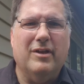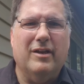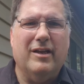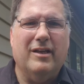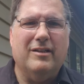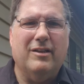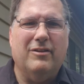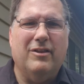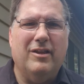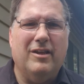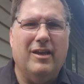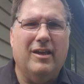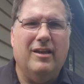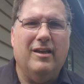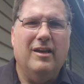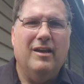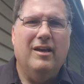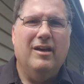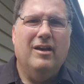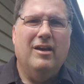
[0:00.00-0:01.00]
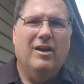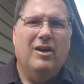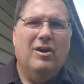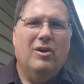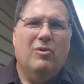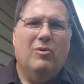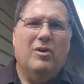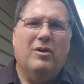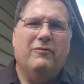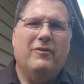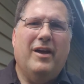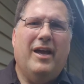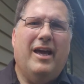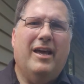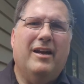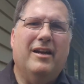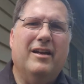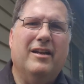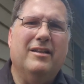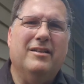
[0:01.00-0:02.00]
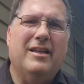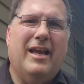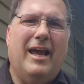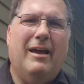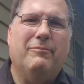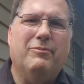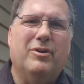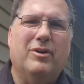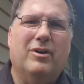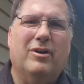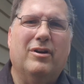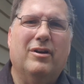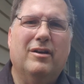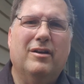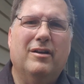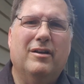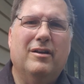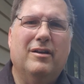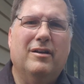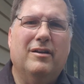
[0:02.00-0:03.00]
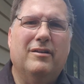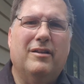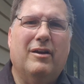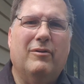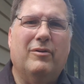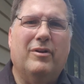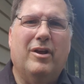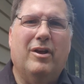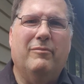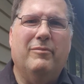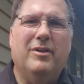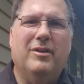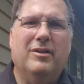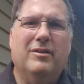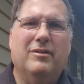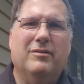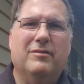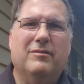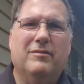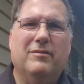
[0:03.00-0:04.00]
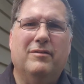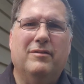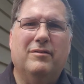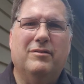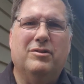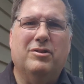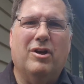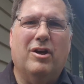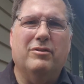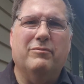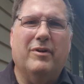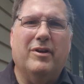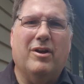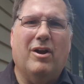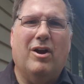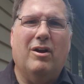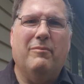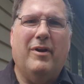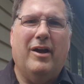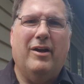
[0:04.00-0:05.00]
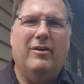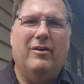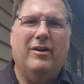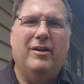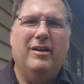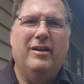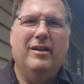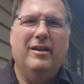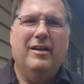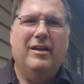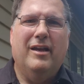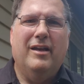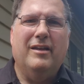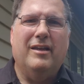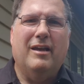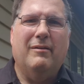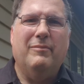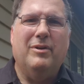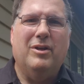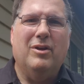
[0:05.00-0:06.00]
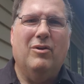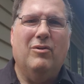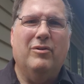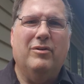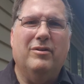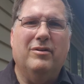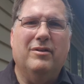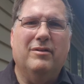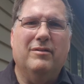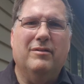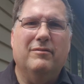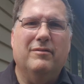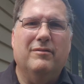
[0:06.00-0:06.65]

So I got to thinking, what if I had an adapter that would help me to charge my car battery and get me going?